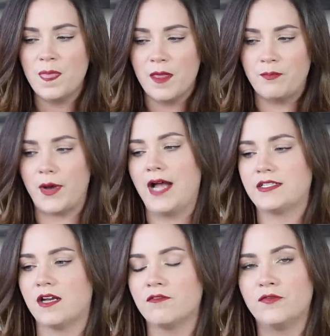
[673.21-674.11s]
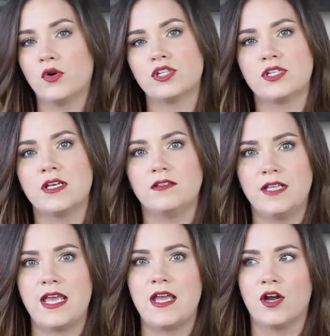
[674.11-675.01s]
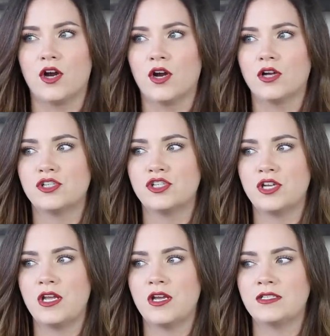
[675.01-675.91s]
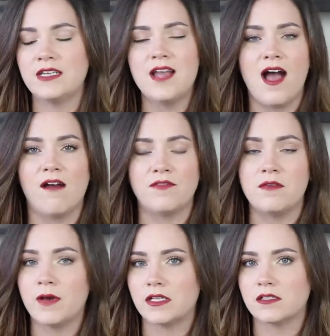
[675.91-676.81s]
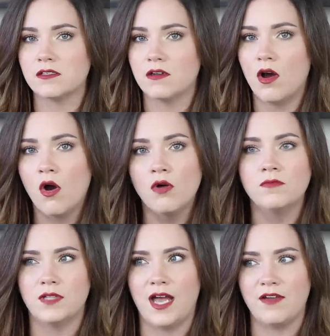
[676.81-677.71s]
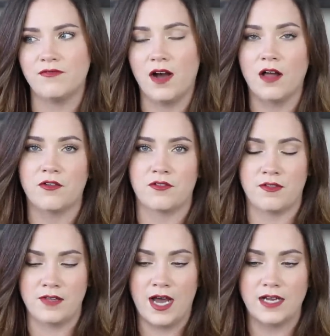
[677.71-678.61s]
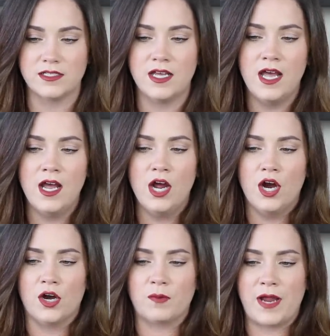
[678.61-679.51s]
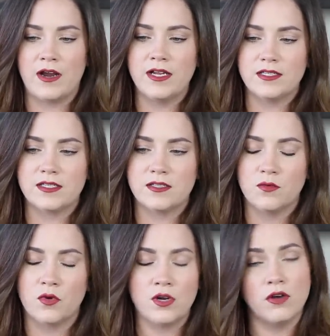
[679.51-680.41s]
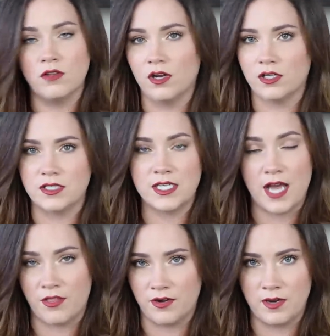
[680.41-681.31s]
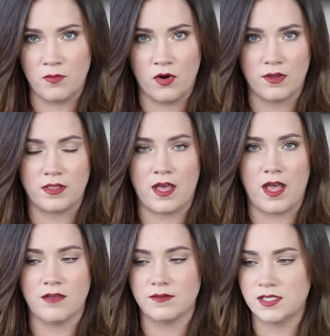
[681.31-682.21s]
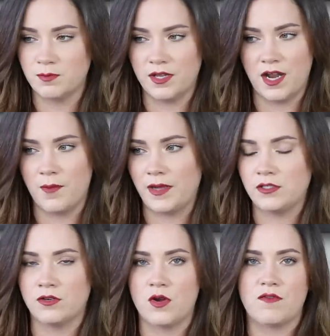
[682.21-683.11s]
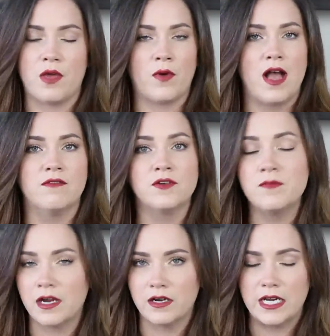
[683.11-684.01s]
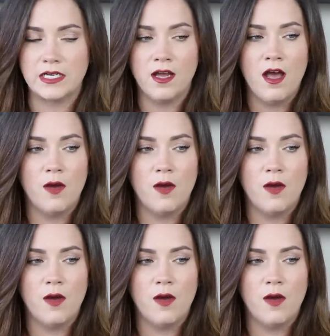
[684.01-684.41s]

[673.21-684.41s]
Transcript: But unfortunately, she didn't have the best home life other than that. Her parents were no longer together anymore. They split up. I don't know if they were ever married